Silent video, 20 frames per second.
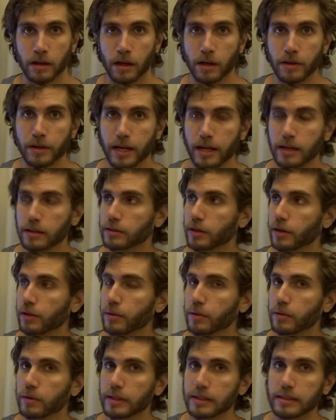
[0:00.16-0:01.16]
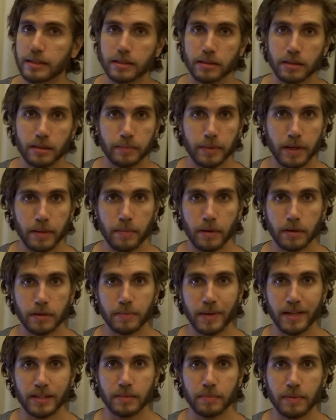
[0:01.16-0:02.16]
Okay, so this is going to be a
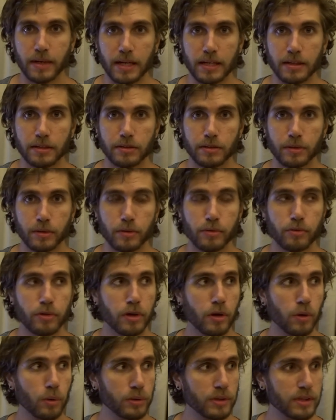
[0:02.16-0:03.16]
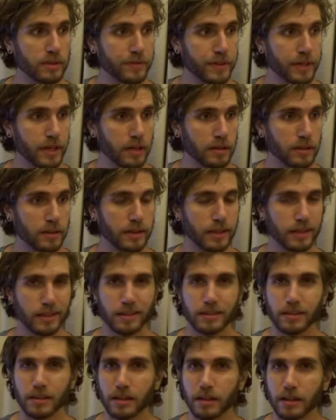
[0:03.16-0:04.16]
much better place to record these videos. I think
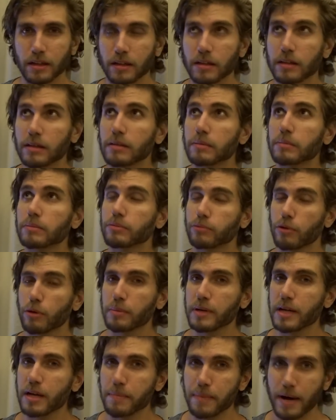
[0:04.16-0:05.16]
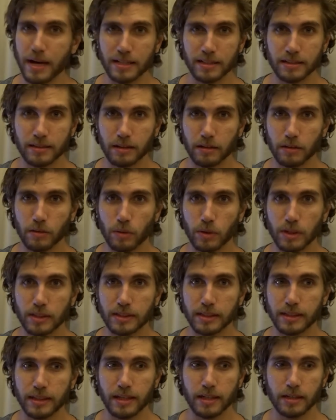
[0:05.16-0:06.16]
there's probably a better sound
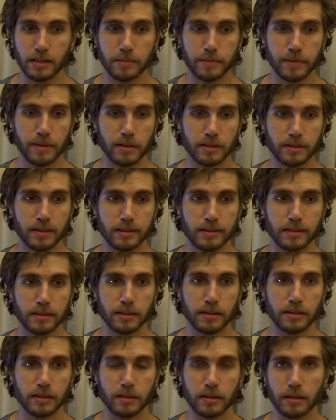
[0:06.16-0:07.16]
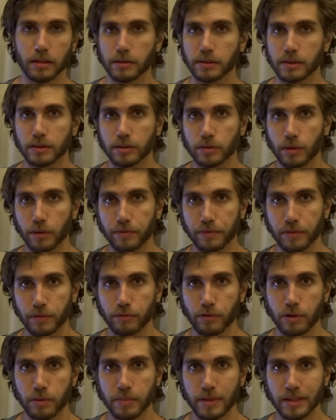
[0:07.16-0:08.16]
quality in here, just because there's it's a softer
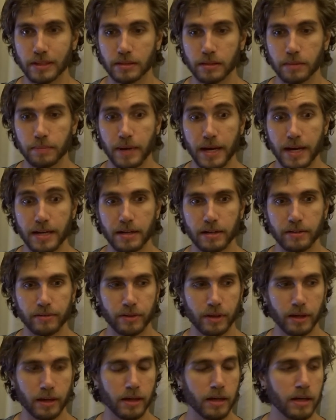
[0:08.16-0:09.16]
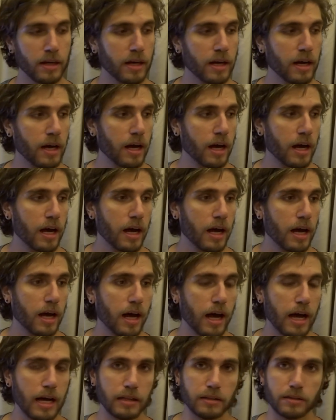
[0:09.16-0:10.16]
room. There's the bed and everything,
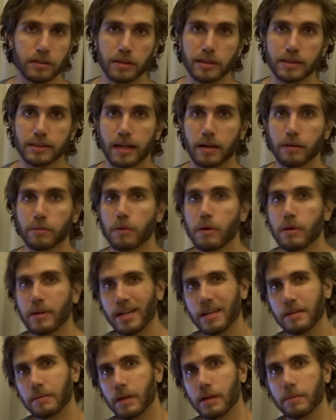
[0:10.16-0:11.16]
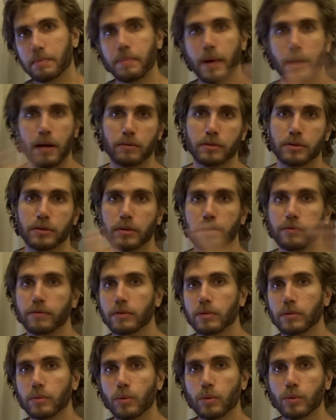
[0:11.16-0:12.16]
and so the sound won't keep like bouncing off
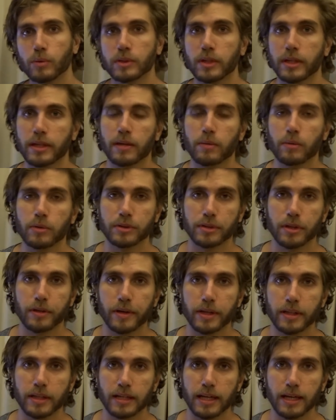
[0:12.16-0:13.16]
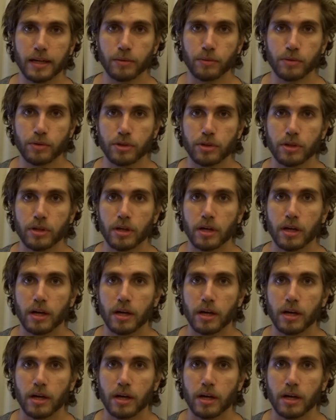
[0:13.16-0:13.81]
of the walls like it was doing in the lounge.